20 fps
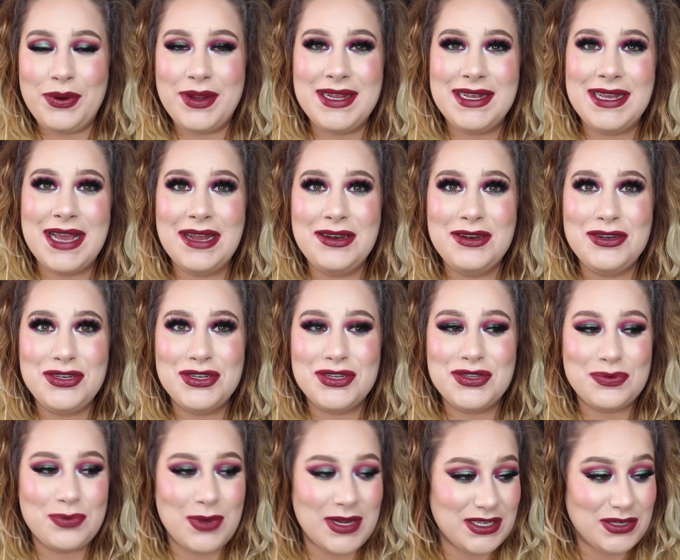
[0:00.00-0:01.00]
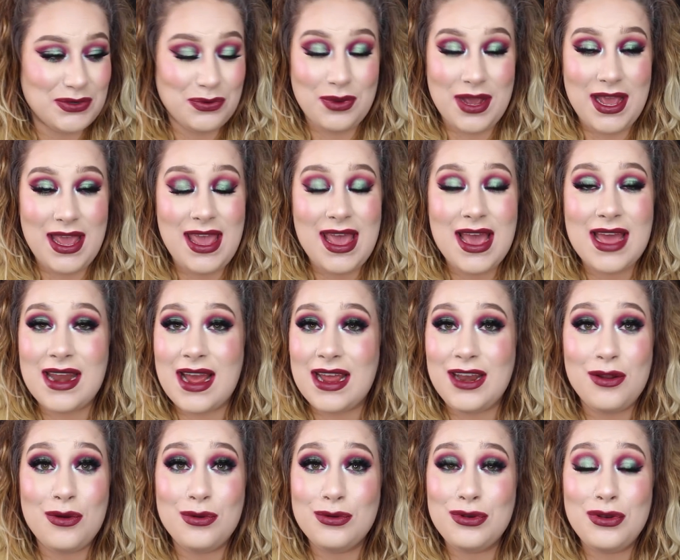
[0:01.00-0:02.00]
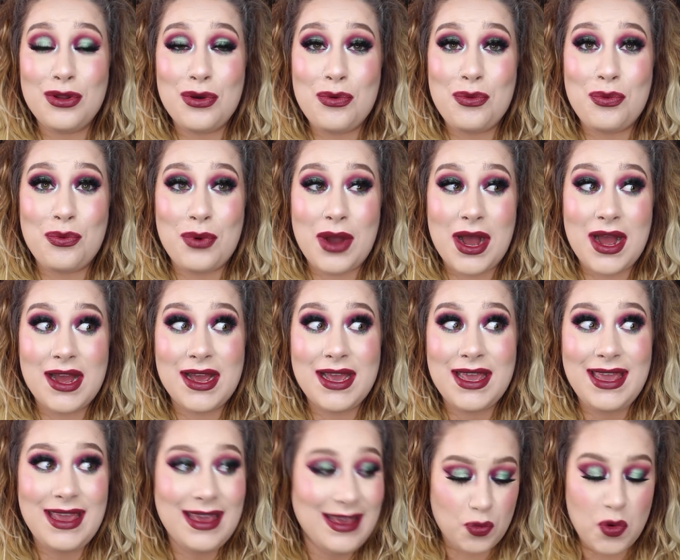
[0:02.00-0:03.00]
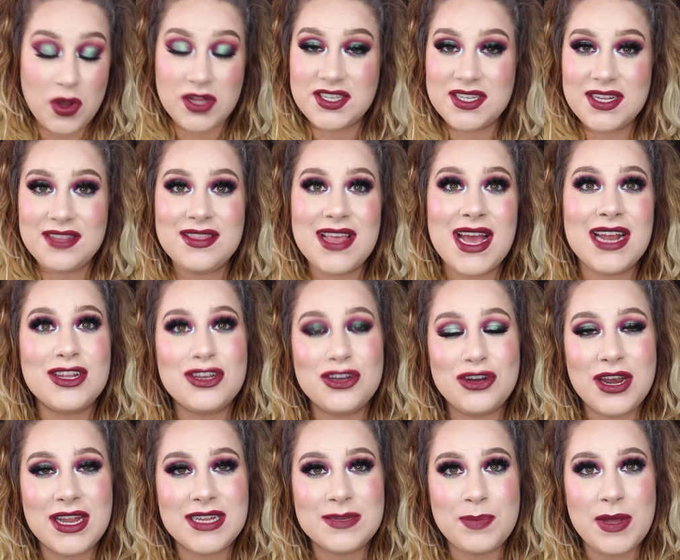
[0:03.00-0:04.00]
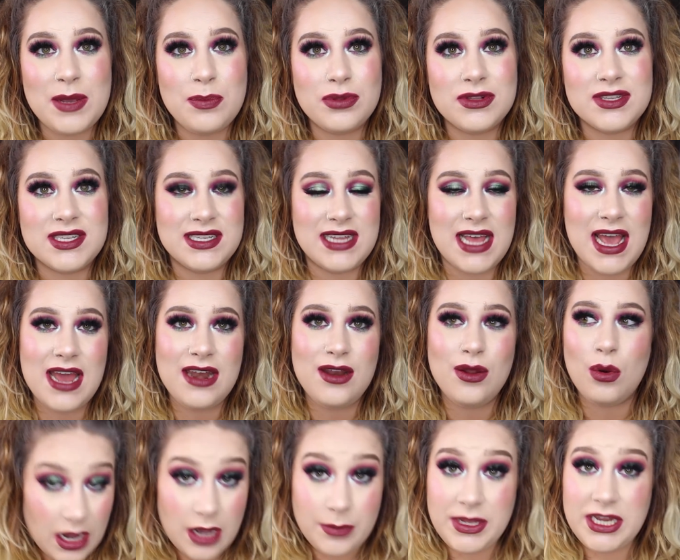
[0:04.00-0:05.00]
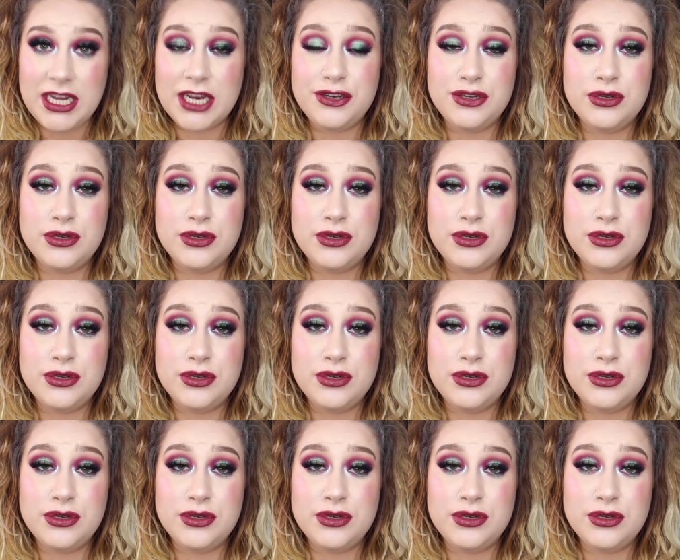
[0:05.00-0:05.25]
it kind of just went away, and I don't know why. Was it that good as people said? I mean, I